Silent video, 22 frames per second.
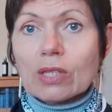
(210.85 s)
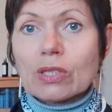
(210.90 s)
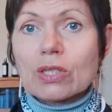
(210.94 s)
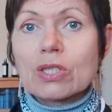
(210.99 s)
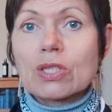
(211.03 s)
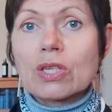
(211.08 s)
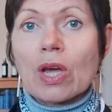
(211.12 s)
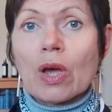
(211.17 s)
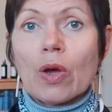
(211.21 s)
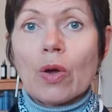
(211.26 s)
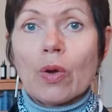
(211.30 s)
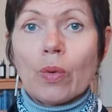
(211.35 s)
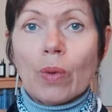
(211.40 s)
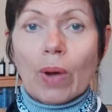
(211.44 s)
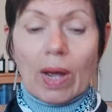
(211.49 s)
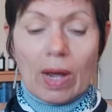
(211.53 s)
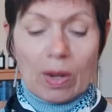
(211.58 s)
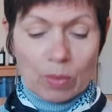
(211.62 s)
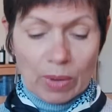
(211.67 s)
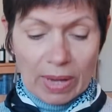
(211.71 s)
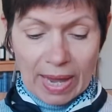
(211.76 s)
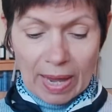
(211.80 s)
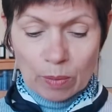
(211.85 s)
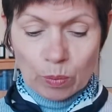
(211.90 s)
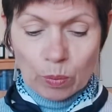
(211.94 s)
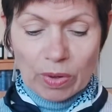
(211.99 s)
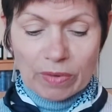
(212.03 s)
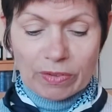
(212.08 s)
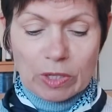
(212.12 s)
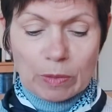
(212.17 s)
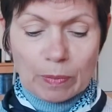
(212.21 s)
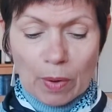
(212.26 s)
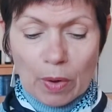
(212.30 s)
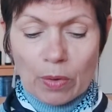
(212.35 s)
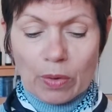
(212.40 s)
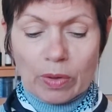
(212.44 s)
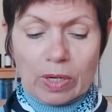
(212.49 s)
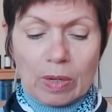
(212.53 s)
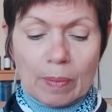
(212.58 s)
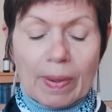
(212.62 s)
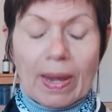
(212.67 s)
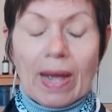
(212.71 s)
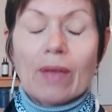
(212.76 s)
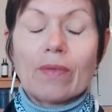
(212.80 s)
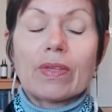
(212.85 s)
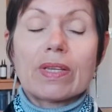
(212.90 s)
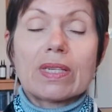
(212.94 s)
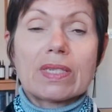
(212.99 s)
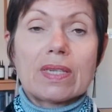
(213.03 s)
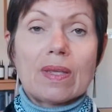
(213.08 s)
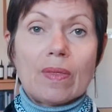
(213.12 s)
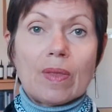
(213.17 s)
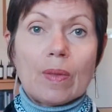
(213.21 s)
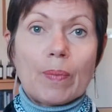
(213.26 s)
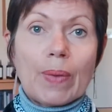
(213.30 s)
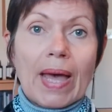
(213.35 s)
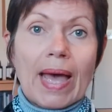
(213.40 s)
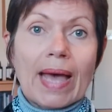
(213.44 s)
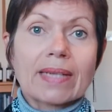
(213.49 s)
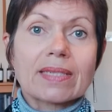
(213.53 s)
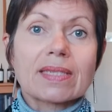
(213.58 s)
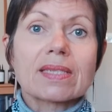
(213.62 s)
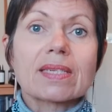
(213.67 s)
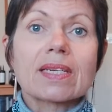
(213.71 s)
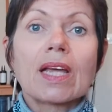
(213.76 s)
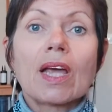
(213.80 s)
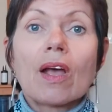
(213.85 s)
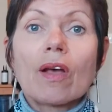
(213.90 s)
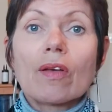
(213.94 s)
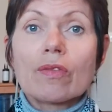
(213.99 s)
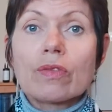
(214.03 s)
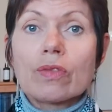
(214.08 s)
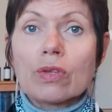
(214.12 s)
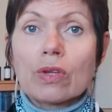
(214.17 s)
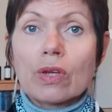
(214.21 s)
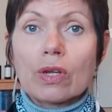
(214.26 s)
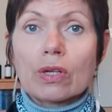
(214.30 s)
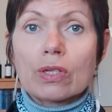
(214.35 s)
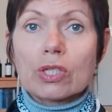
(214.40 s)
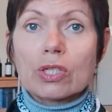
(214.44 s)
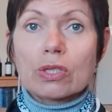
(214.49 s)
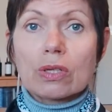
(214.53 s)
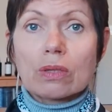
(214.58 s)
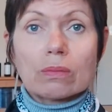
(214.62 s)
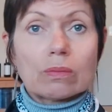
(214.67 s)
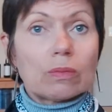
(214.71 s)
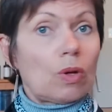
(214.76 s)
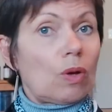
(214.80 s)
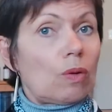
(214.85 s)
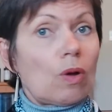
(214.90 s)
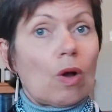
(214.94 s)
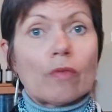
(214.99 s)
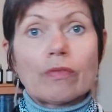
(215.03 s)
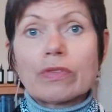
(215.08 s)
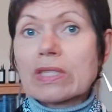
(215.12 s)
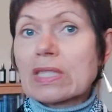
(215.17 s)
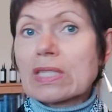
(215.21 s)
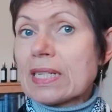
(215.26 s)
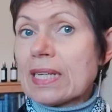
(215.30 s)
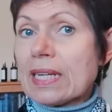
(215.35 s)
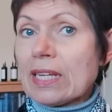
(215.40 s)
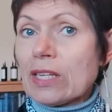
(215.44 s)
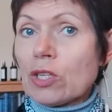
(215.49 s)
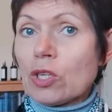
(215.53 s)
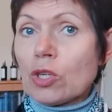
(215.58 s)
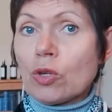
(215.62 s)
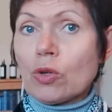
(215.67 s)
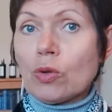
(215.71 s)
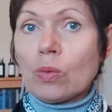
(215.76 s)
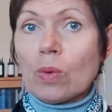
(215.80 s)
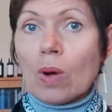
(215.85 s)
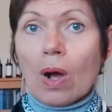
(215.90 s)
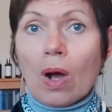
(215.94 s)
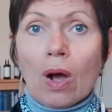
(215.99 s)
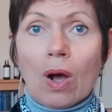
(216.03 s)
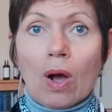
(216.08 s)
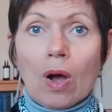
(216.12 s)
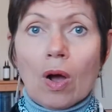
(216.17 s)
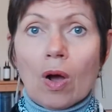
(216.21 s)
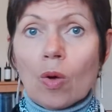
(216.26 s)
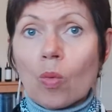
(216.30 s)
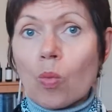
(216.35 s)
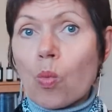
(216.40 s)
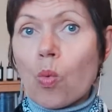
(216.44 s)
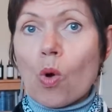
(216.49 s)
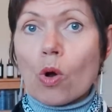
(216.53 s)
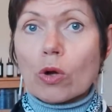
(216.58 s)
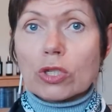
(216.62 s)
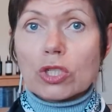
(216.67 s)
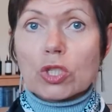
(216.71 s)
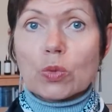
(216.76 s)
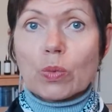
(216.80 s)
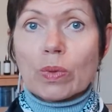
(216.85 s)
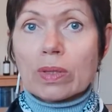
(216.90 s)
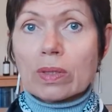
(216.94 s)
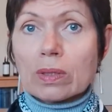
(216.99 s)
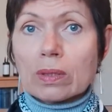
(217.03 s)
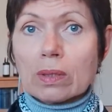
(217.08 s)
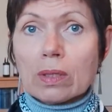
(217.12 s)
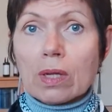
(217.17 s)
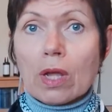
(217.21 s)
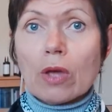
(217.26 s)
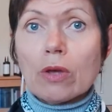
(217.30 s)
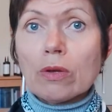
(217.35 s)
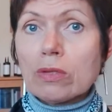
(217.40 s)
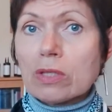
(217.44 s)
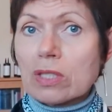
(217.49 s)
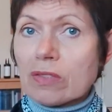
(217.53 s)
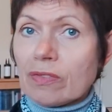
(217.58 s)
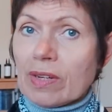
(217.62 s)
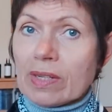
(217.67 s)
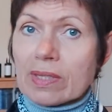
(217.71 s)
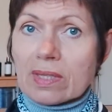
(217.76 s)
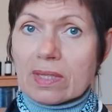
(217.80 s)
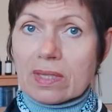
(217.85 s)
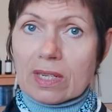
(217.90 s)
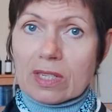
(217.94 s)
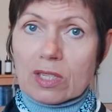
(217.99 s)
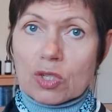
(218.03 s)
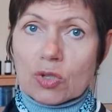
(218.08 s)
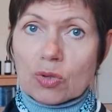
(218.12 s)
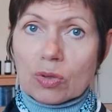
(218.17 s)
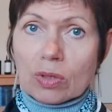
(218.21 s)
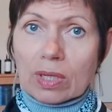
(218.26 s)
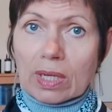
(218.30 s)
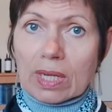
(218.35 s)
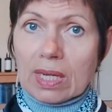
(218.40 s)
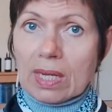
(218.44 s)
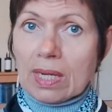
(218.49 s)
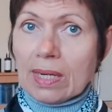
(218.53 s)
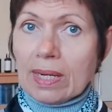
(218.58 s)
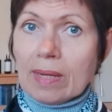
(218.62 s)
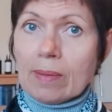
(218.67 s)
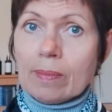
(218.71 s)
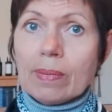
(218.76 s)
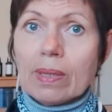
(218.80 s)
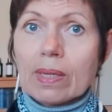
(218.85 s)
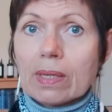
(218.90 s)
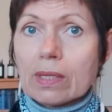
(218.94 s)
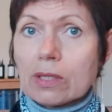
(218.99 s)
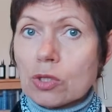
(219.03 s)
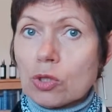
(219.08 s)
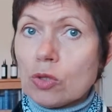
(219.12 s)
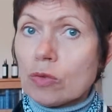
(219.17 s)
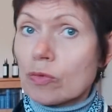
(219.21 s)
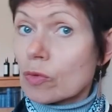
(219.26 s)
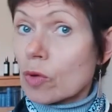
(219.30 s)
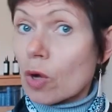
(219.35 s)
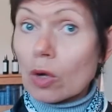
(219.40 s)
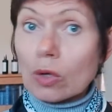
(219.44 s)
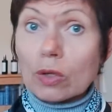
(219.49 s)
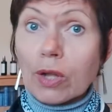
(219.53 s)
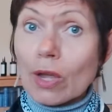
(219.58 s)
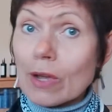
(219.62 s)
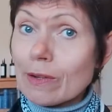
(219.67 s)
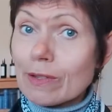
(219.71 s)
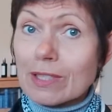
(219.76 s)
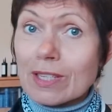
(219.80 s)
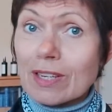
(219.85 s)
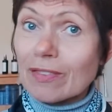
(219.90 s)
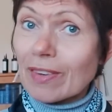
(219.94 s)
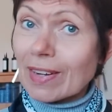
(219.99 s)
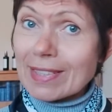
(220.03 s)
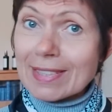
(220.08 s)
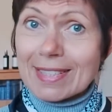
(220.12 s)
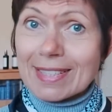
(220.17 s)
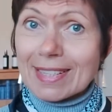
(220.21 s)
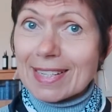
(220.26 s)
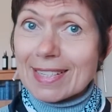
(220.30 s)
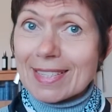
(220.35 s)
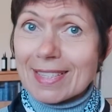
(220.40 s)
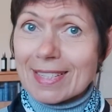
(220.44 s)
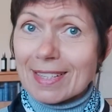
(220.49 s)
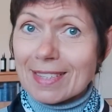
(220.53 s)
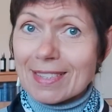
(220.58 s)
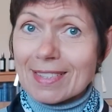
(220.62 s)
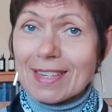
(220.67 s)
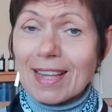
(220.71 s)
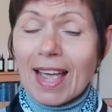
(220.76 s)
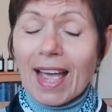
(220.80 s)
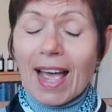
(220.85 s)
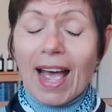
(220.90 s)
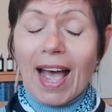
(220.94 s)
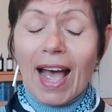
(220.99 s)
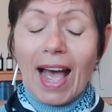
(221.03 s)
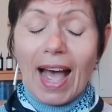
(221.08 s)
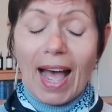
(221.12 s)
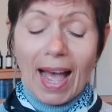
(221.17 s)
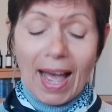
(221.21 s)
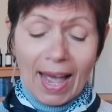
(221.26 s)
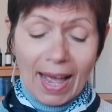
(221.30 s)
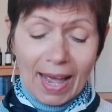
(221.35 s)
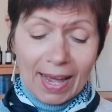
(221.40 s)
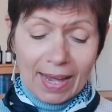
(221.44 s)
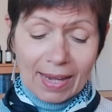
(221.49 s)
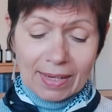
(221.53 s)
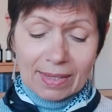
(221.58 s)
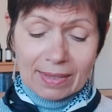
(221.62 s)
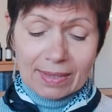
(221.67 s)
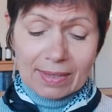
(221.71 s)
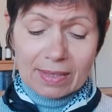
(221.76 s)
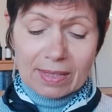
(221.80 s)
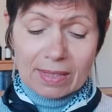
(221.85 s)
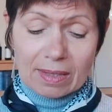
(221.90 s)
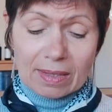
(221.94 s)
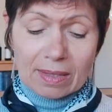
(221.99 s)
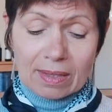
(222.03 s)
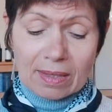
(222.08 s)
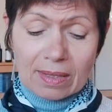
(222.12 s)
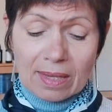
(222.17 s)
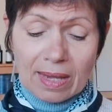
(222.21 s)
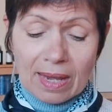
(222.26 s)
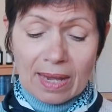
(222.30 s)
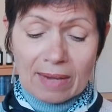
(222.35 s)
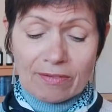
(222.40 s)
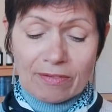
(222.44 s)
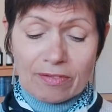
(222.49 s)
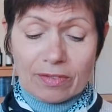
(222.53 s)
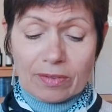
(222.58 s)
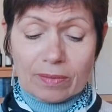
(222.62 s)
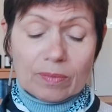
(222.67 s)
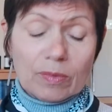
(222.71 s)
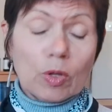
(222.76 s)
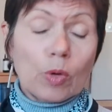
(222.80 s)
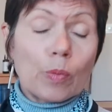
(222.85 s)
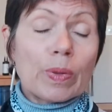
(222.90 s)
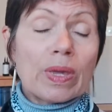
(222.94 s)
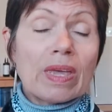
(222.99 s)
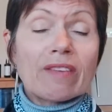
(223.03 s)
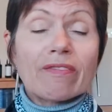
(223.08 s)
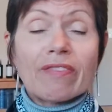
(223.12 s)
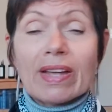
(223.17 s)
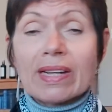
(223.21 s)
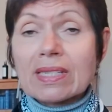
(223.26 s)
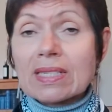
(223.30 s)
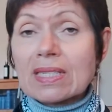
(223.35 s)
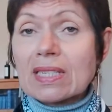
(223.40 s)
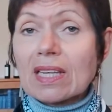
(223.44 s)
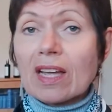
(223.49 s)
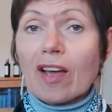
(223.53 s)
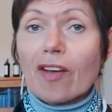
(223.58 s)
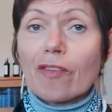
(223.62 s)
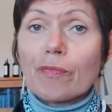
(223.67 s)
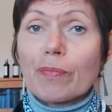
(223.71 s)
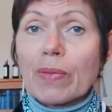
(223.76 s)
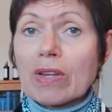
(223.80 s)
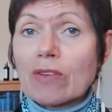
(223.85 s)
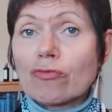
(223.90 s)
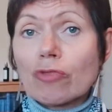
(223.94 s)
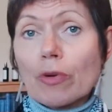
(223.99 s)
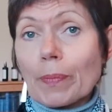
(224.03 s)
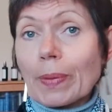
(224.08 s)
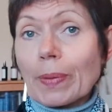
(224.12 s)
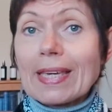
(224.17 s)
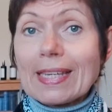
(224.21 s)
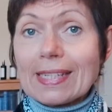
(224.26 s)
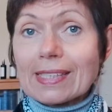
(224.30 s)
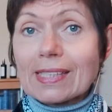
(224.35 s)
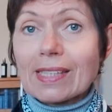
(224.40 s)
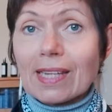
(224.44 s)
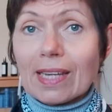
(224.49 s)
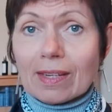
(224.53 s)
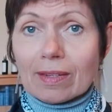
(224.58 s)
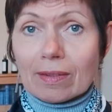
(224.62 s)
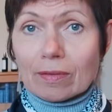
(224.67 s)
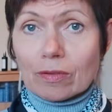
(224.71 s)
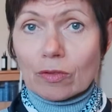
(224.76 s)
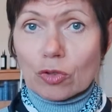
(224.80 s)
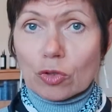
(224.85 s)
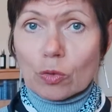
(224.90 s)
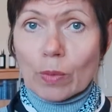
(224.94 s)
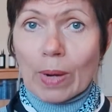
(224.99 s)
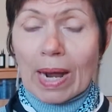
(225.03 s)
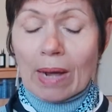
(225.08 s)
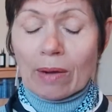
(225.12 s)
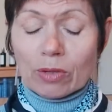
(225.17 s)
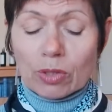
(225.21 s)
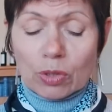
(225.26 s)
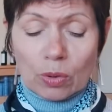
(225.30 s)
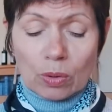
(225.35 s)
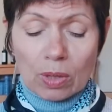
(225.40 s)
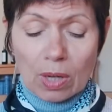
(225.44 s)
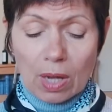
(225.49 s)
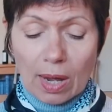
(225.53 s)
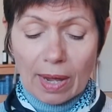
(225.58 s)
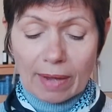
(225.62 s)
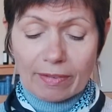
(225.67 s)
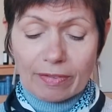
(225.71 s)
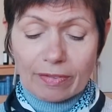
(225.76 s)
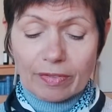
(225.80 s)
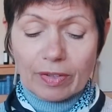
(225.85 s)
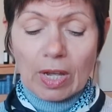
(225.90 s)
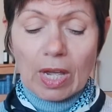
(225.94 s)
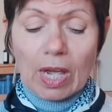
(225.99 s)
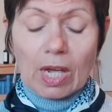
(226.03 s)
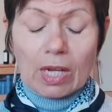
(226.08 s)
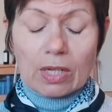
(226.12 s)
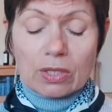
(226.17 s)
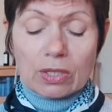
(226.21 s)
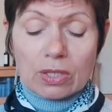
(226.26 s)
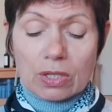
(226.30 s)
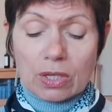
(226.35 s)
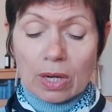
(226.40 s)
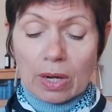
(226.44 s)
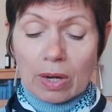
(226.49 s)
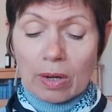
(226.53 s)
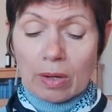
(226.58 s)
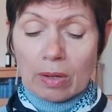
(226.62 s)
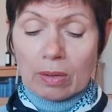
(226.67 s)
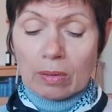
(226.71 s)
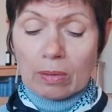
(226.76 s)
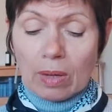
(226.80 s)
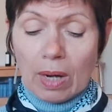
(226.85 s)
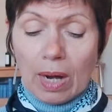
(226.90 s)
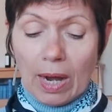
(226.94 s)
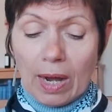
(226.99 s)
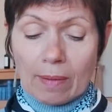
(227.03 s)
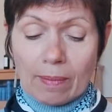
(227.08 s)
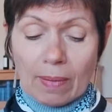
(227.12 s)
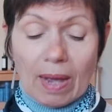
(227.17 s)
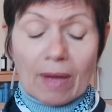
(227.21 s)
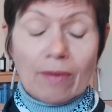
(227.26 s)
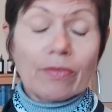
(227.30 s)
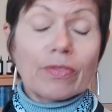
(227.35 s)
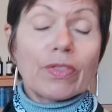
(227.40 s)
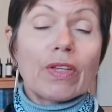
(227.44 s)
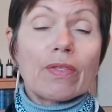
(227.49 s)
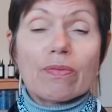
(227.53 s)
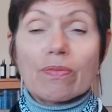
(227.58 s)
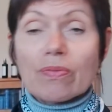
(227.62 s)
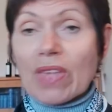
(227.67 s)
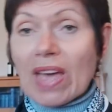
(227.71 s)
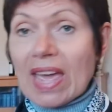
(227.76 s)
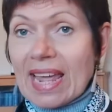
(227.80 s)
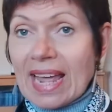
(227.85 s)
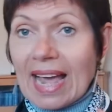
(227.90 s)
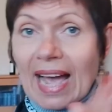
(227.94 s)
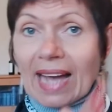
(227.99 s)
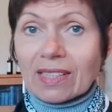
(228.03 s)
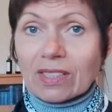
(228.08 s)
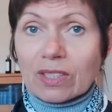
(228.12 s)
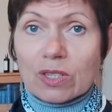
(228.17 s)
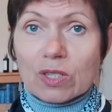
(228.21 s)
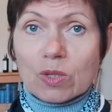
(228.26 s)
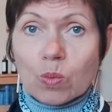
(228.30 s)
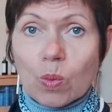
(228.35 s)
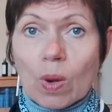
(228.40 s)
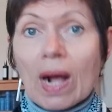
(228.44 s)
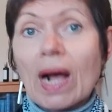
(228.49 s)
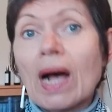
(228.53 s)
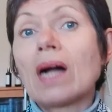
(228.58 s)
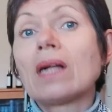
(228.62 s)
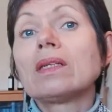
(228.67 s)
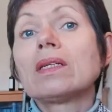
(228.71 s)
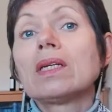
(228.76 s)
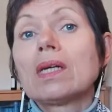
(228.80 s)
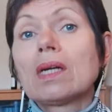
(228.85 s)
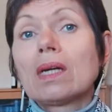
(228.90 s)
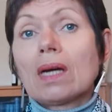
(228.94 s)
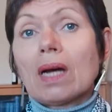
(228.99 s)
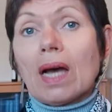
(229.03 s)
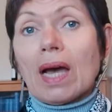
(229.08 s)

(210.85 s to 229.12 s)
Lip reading: So again, we've spoken about this in the past, that obviously you are awash with loads of ancestral healing because you've got loads of ancestors, and there'll be events that have been repeating throughout your life. So that they had as well.